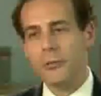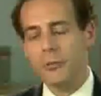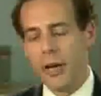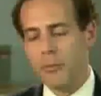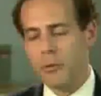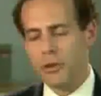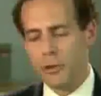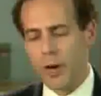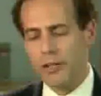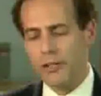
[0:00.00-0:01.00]
I mean, Babbage was a
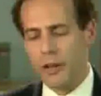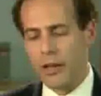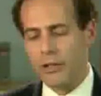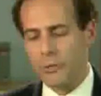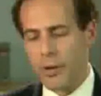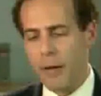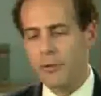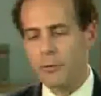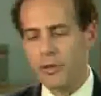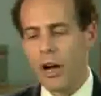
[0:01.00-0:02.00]
great scientist.
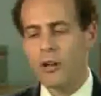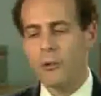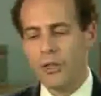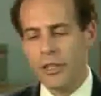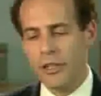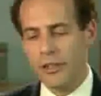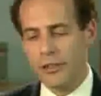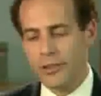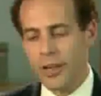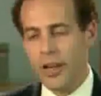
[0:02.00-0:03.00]
Babbage was 100
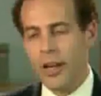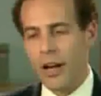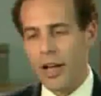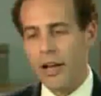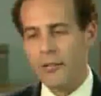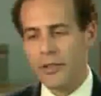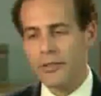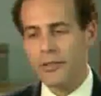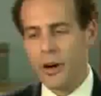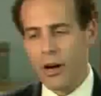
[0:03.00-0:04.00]
years ahead of
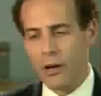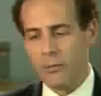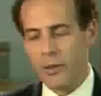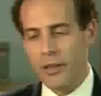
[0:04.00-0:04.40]
his time.